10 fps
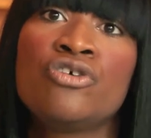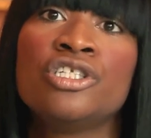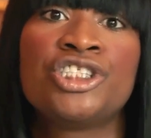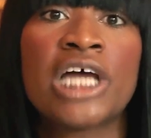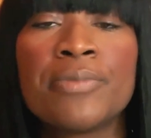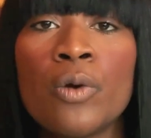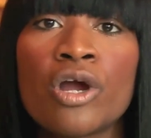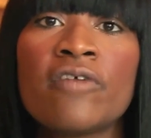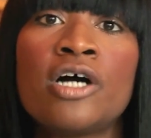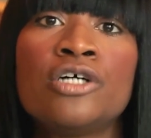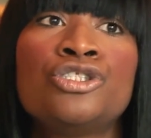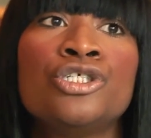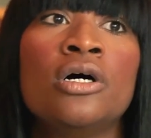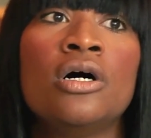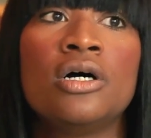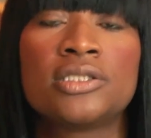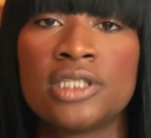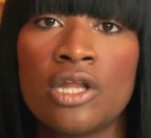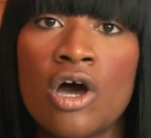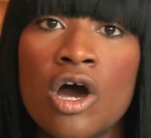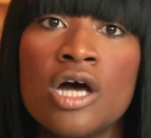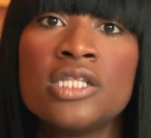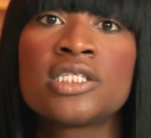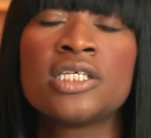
You can shop your work around to salons,